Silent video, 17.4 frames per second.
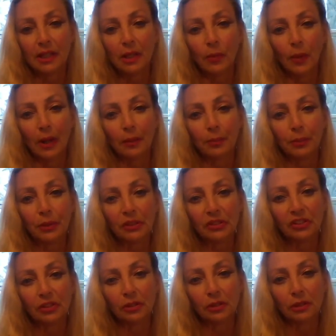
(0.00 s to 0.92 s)
he went and
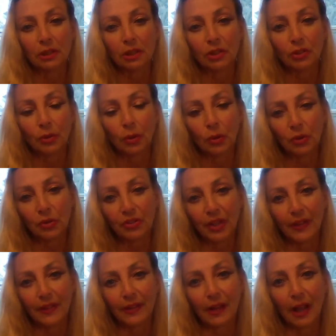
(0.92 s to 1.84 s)
put certain controls
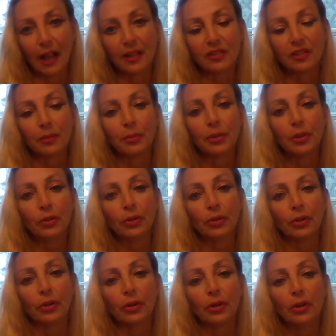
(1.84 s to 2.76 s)
on the guy's
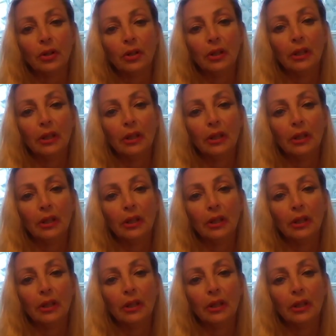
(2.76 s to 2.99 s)
computer.